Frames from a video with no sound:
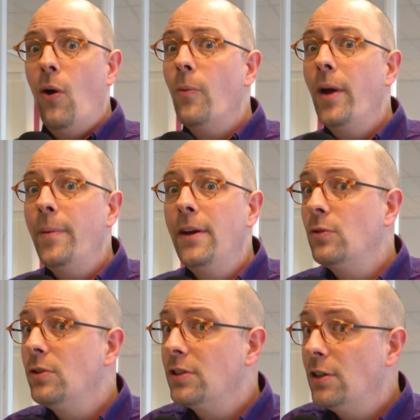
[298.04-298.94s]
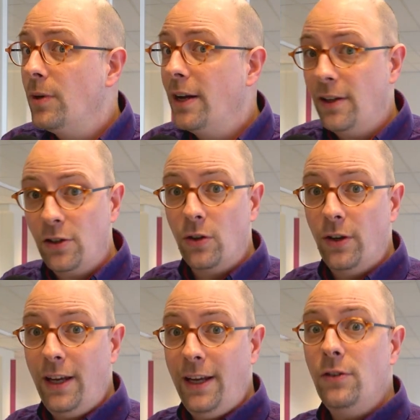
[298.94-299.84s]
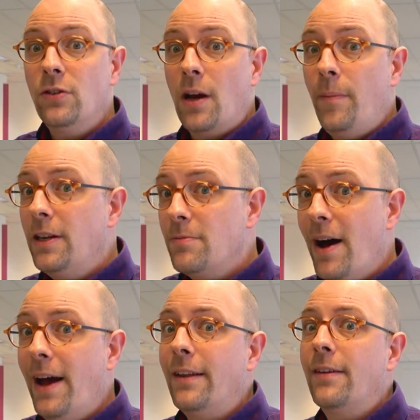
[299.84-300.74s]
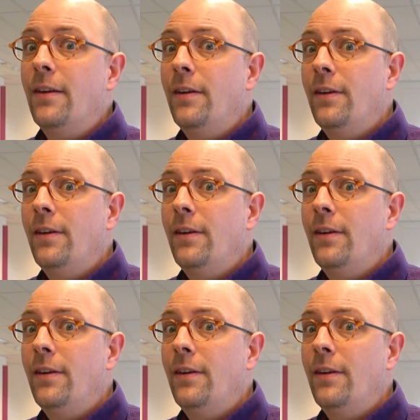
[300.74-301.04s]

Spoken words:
or maybe to insinuate that you're looking into somebody's mind.